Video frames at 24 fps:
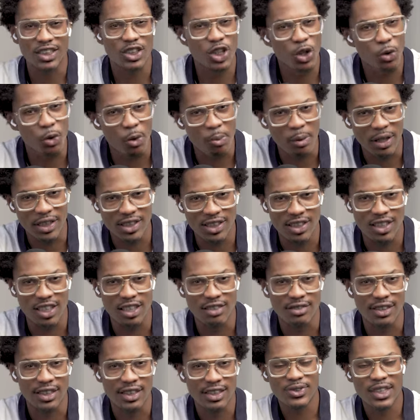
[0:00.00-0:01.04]
until we met
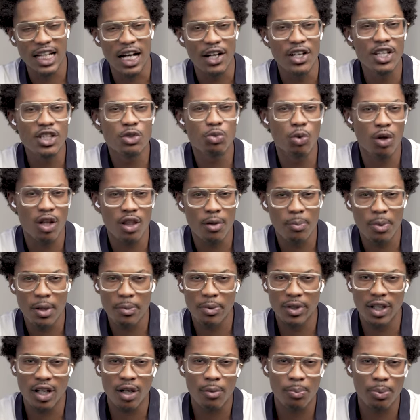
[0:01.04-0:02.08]
Steven. Now, he's one of the
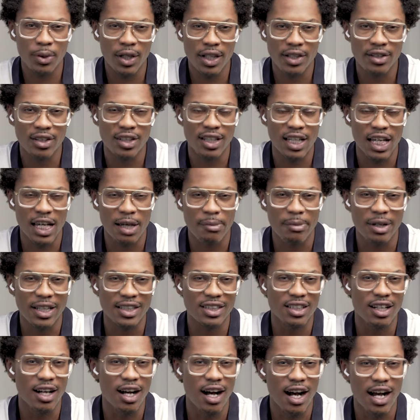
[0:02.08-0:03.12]
people that are playing the game at
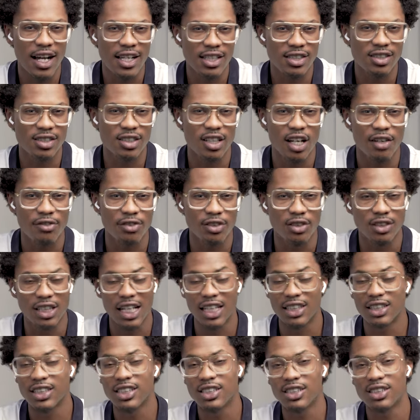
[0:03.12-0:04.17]
the highest level,
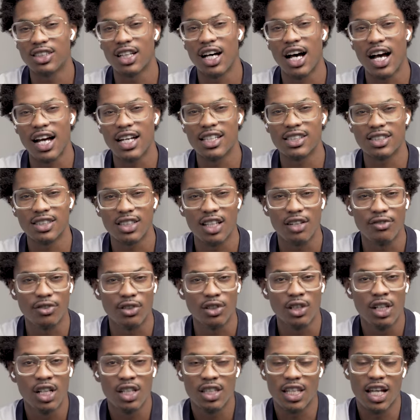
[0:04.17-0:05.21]
at least the highest
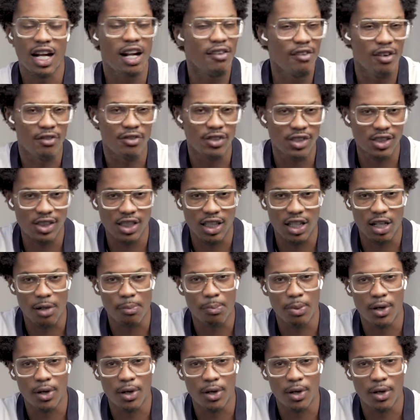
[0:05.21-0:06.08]
level that I've ever seen in